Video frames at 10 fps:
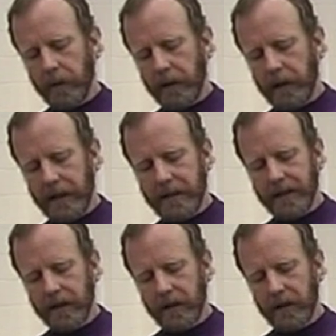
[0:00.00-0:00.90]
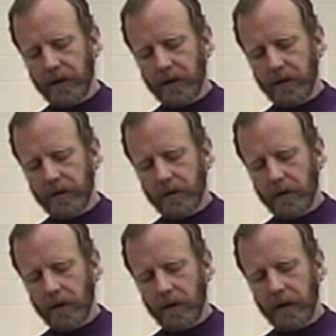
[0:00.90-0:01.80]
in icy conditions
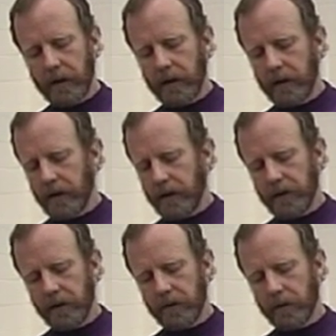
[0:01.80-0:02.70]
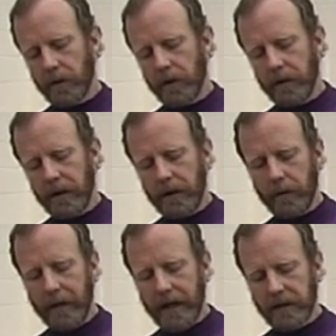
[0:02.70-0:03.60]
or in conditions where you need the
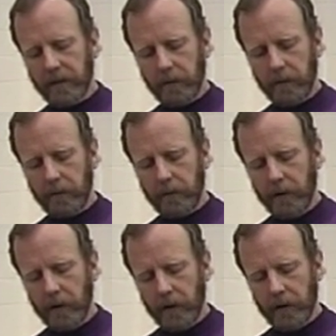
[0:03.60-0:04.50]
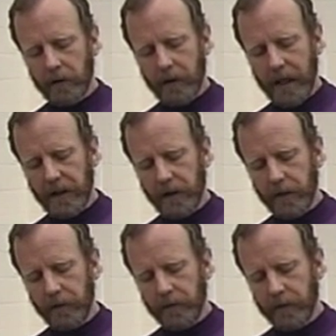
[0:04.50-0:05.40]
maximum
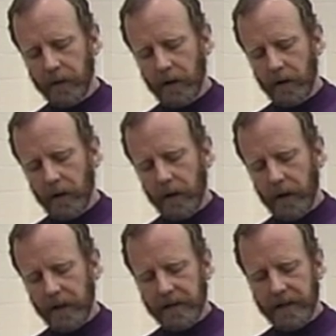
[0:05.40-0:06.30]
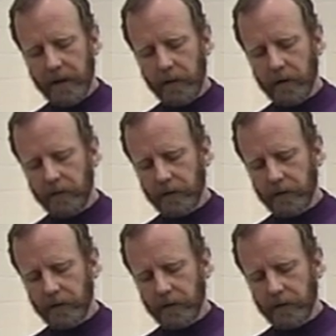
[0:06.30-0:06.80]
traction in unstable